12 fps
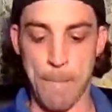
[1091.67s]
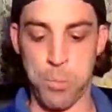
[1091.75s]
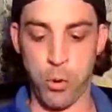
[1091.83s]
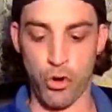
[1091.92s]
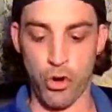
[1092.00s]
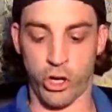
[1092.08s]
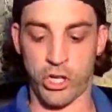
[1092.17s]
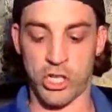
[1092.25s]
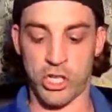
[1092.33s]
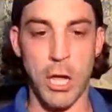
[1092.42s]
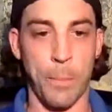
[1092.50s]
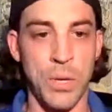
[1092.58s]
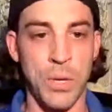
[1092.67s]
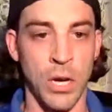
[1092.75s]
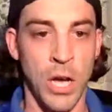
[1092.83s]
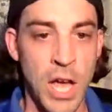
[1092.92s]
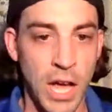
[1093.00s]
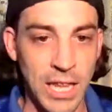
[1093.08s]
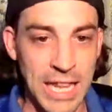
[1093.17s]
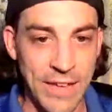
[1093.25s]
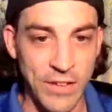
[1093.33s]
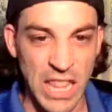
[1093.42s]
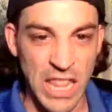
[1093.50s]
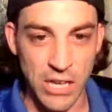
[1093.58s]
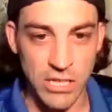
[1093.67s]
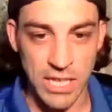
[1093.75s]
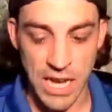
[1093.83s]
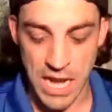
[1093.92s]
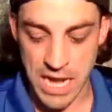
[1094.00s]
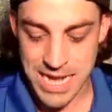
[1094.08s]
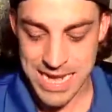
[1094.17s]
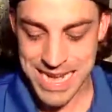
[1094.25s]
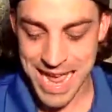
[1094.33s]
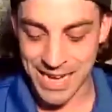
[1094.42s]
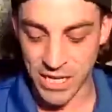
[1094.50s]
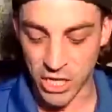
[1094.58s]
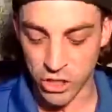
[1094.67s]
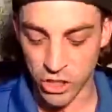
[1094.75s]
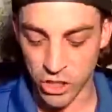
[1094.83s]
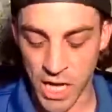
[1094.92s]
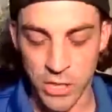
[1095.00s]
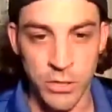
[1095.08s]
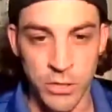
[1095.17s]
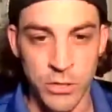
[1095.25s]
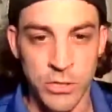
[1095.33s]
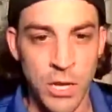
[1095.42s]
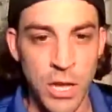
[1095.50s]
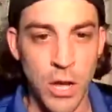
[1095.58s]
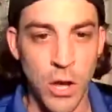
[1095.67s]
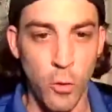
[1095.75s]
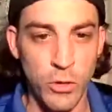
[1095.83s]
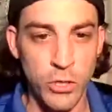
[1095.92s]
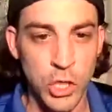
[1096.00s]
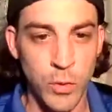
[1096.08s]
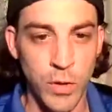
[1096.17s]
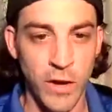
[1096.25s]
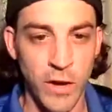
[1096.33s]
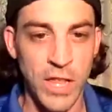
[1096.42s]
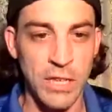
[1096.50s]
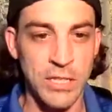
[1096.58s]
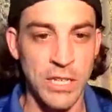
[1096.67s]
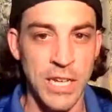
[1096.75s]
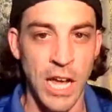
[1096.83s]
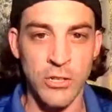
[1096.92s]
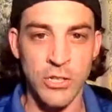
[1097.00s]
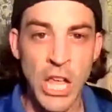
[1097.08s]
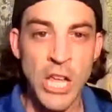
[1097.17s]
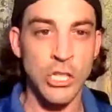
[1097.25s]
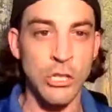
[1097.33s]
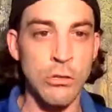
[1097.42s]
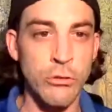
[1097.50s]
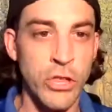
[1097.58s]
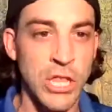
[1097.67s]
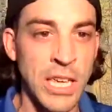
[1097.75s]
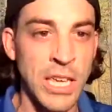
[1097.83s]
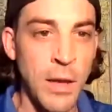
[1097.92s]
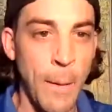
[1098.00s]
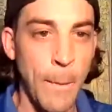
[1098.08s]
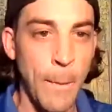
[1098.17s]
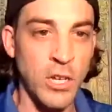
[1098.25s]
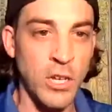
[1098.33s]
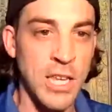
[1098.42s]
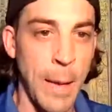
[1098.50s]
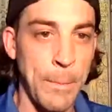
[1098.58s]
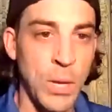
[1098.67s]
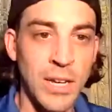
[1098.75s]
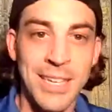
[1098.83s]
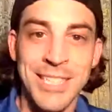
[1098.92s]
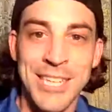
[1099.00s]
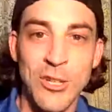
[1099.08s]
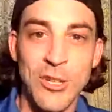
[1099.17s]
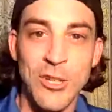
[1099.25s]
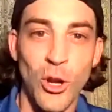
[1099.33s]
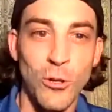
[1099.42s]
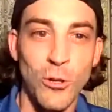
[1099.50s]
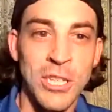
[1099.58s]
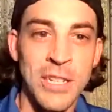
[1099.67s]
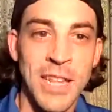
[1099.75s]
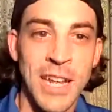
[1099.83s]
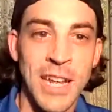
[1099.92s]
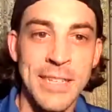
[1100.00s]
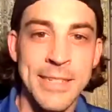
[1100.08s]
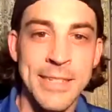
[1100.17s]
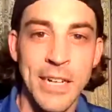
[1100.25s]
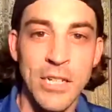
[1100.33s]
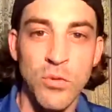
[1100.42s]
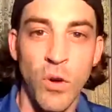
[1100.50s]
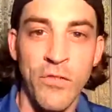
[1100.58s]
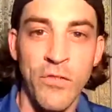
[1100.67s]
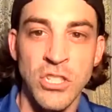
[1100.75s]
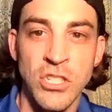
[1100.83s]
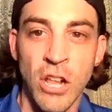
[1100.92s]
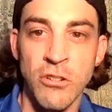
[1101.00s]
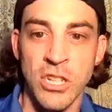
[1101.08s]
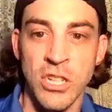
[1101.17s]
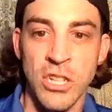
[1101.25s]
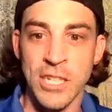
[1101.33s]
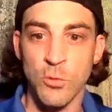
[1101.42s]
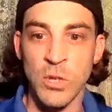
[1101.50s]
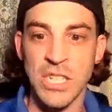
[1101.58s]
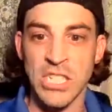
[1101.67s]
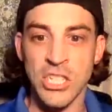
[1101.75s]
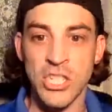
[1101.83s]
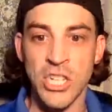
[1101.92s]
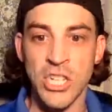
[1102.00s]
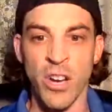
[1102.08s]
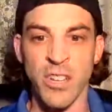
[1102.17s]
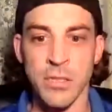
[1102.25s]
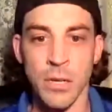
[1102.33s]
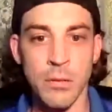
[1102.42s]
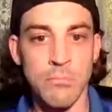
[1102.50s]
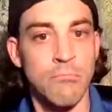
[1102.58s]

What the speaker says: Brooks Koepka, $11,900. Almost $12,000. Do you think Brooks Koepka is insulted that he's not $12,000 and last week DJ was?